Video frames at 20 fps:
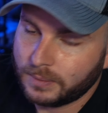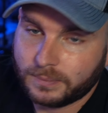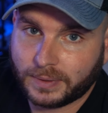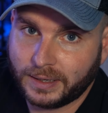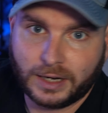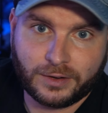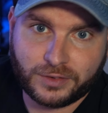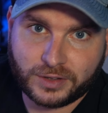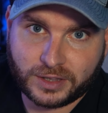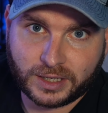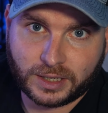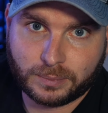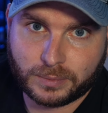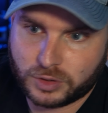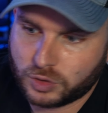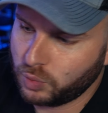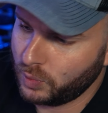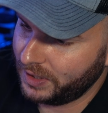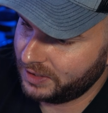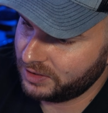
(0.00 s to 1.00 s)
and everything in
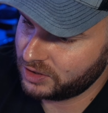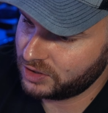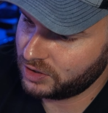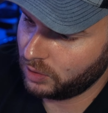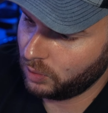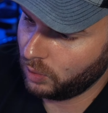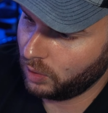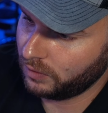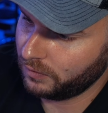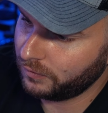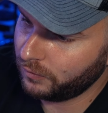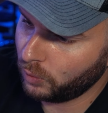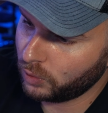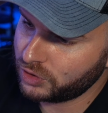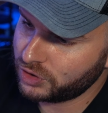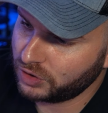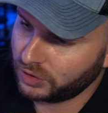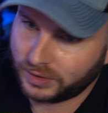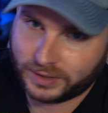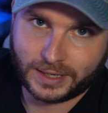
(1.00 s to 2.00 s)
between. So
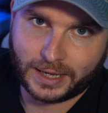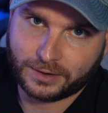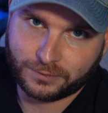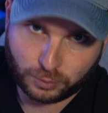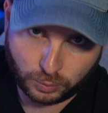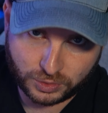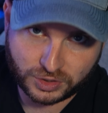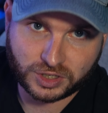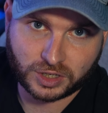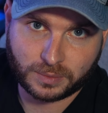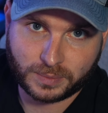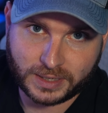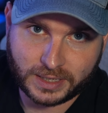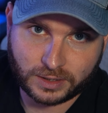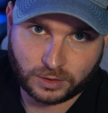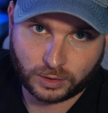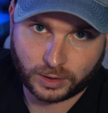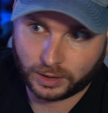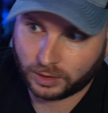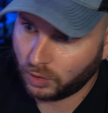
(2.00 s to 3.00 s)
unfortunately, everyone's gonna be
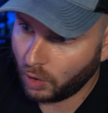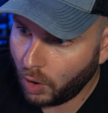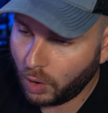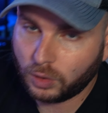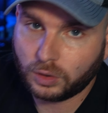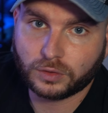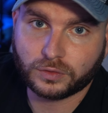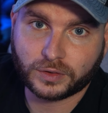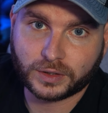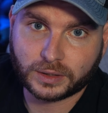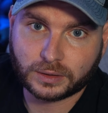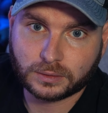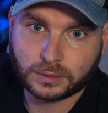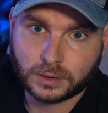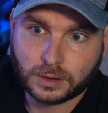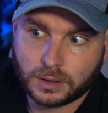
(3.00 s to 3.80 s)
hearing all of it,